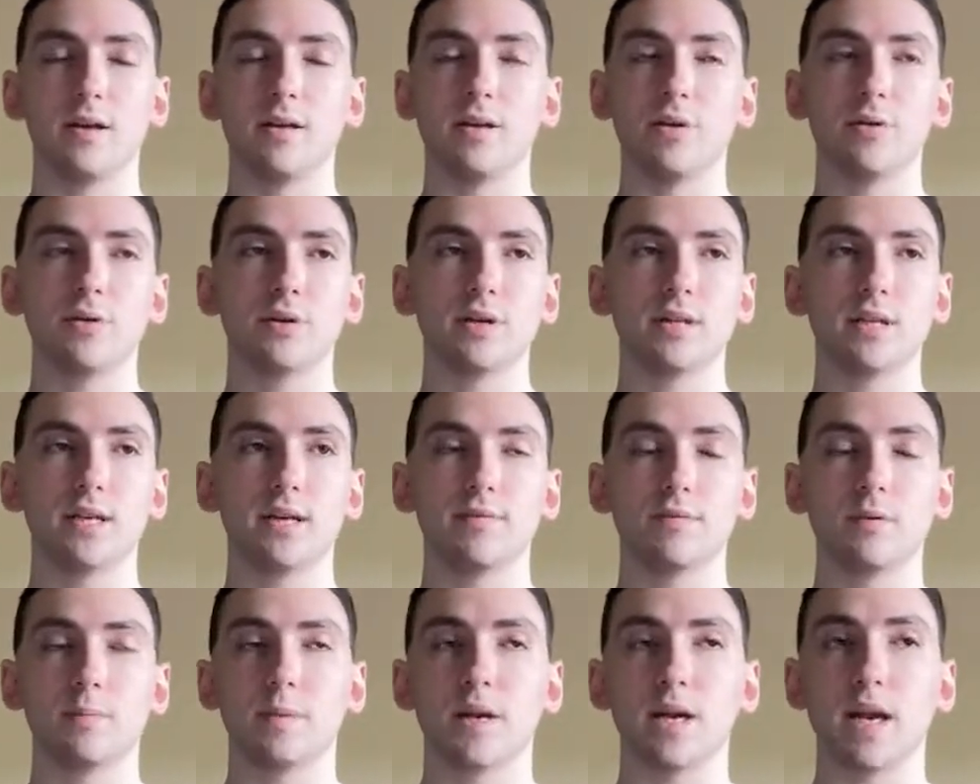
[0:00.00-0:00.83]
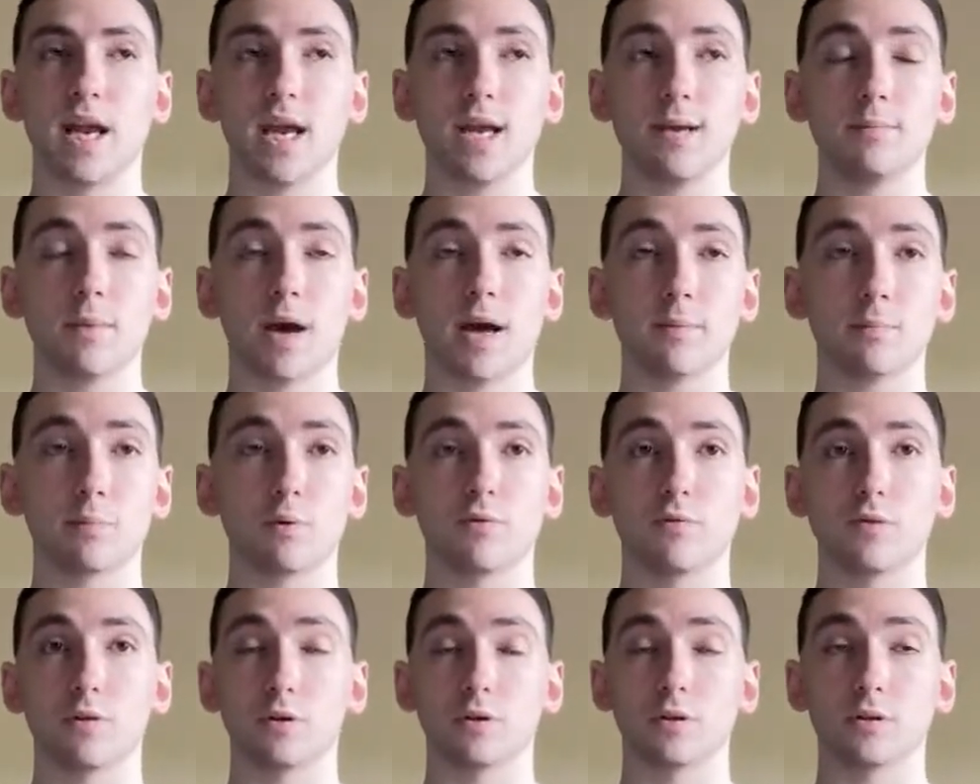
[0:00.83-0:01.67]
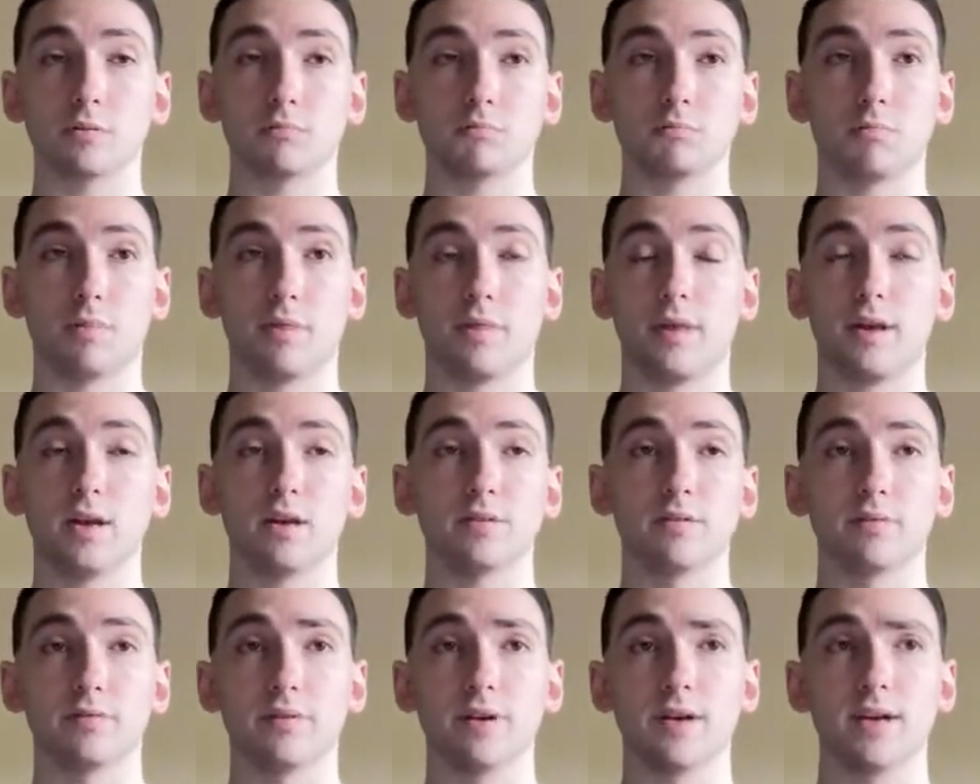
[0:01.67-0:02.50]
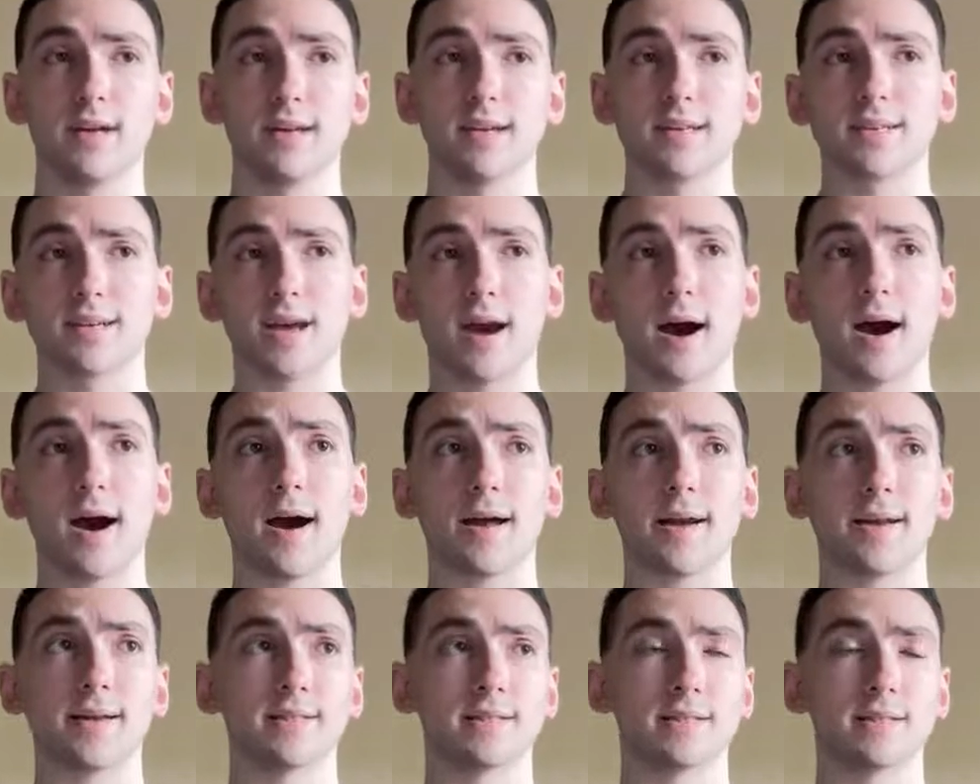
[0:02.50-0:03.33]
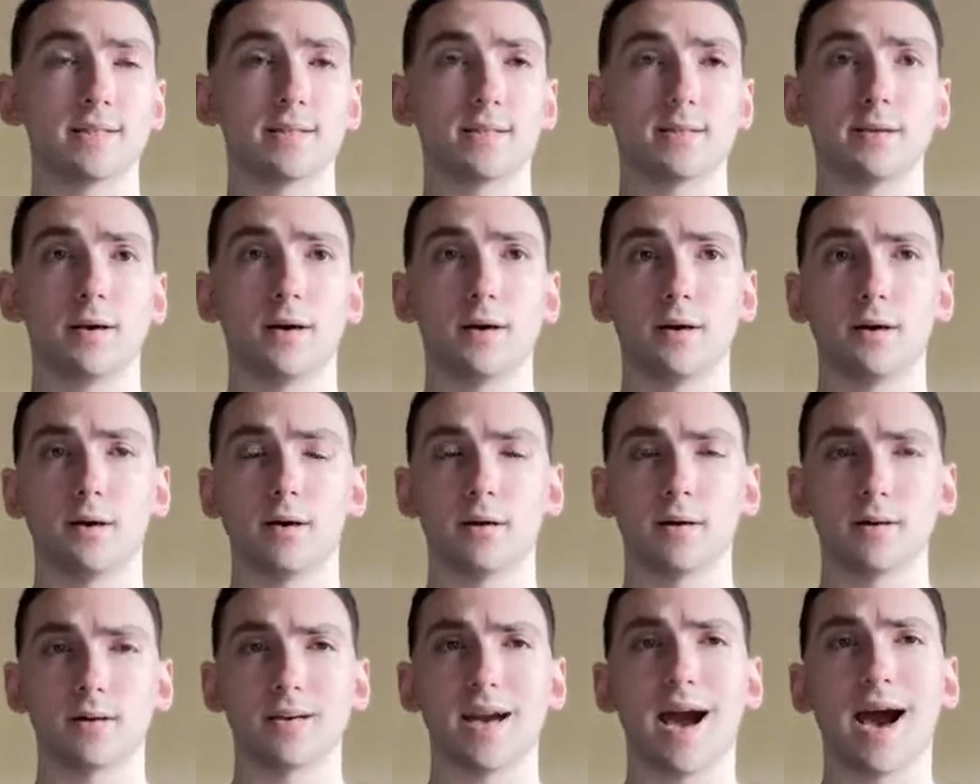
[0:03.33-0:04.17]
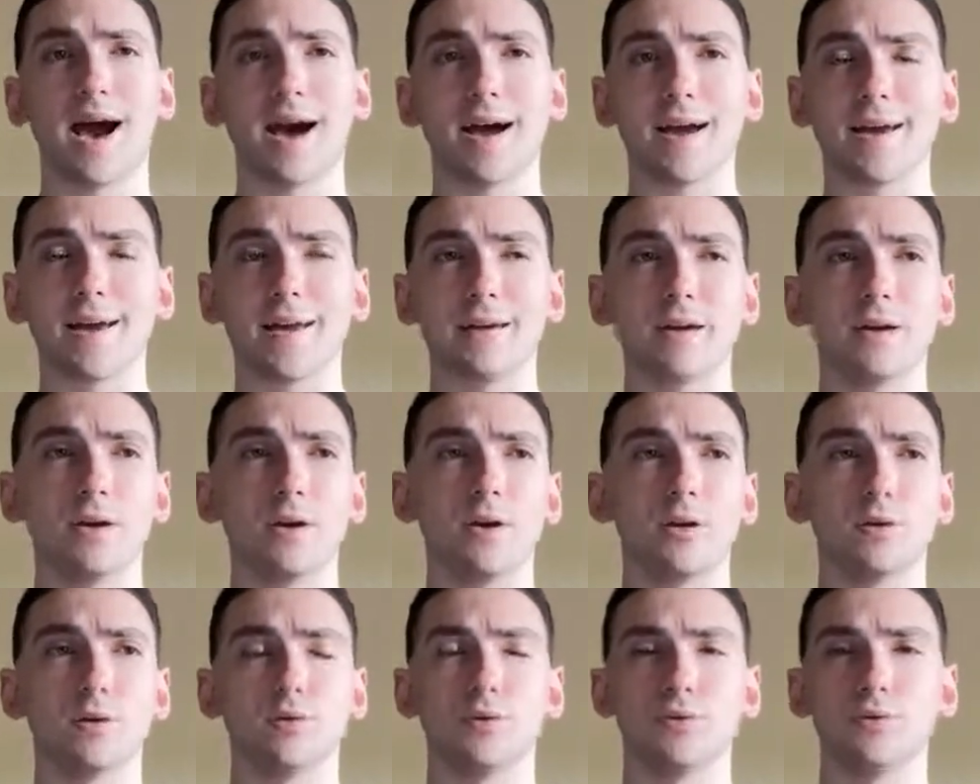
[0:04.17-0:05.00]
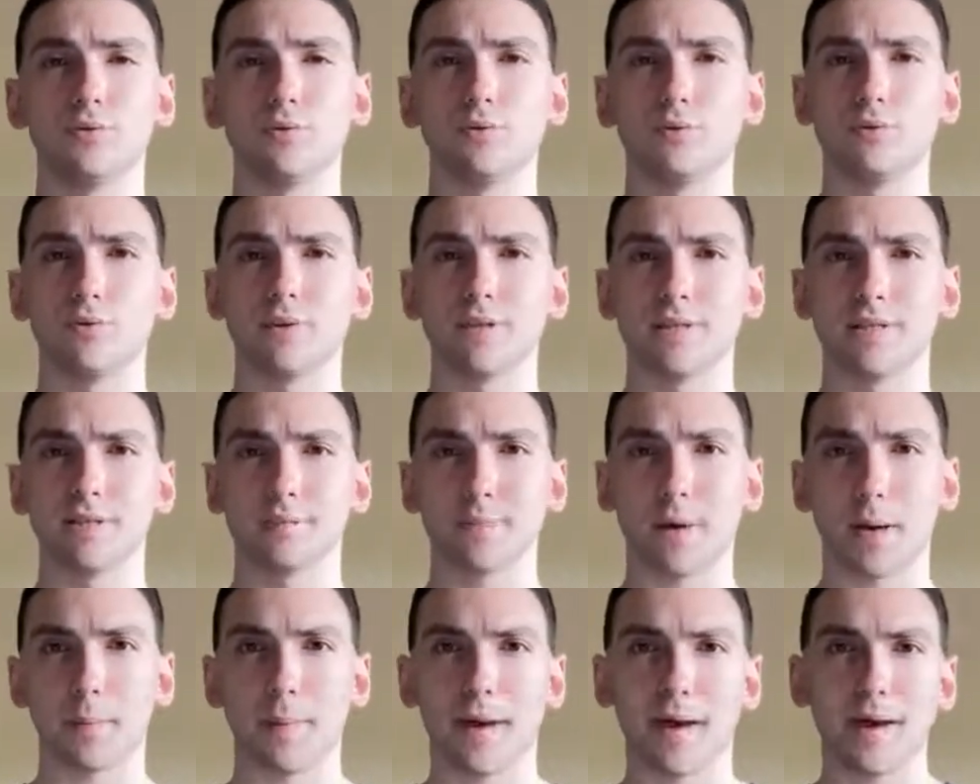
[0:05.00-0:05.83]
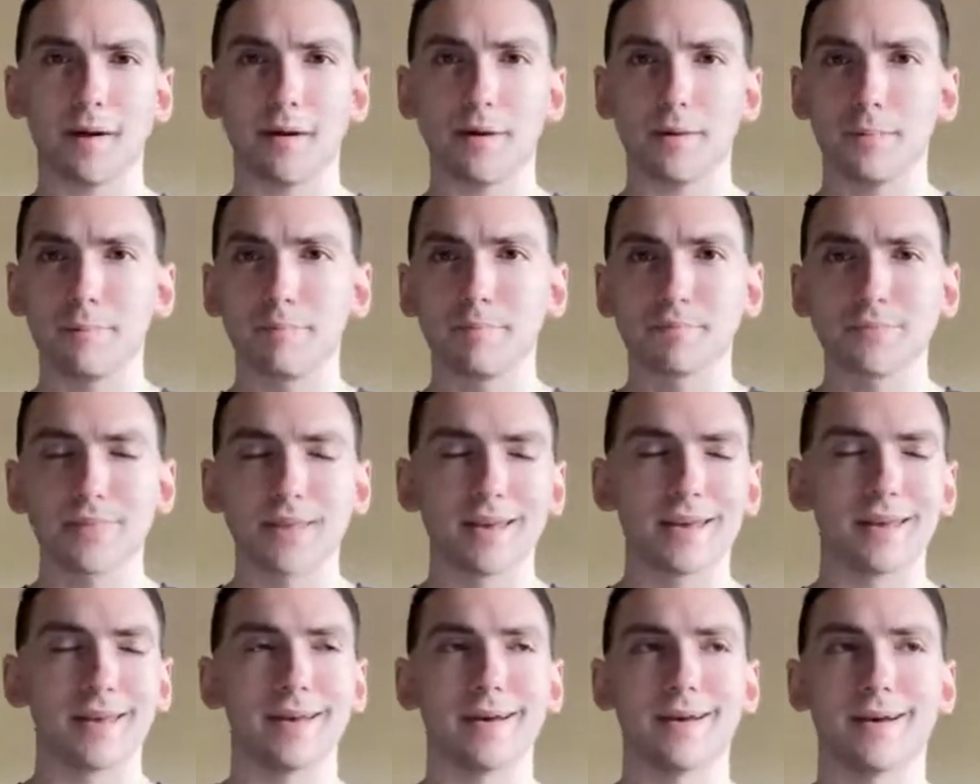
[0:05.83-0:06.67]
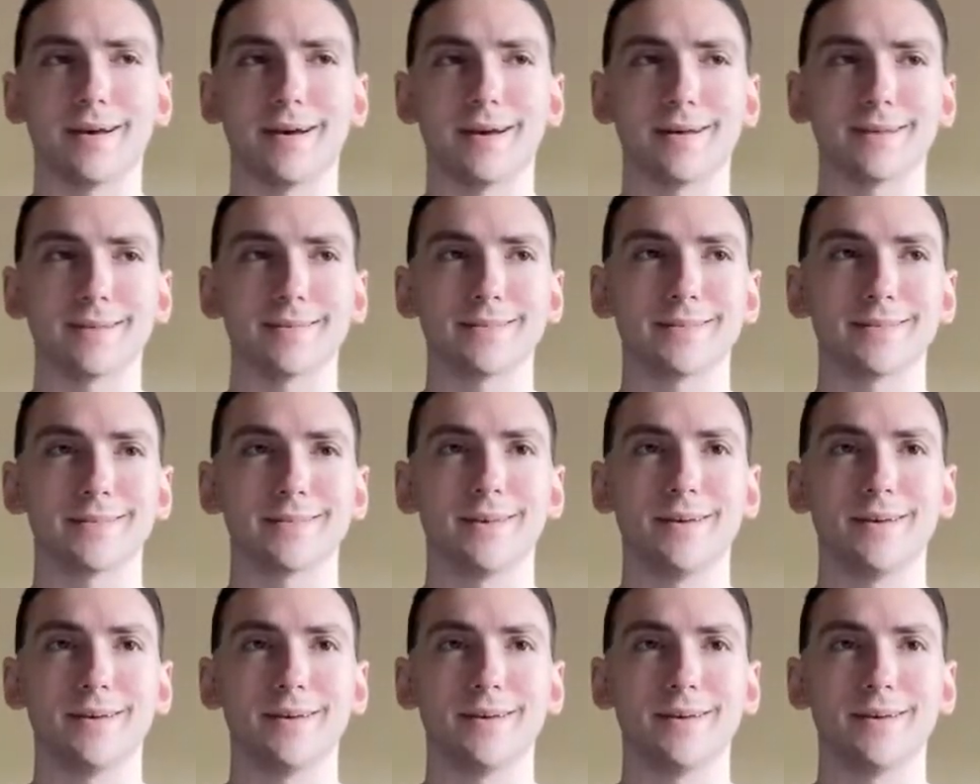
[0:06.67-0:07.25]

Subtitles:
And you can give him a name. I prefer to think of God as a guy who is my pal and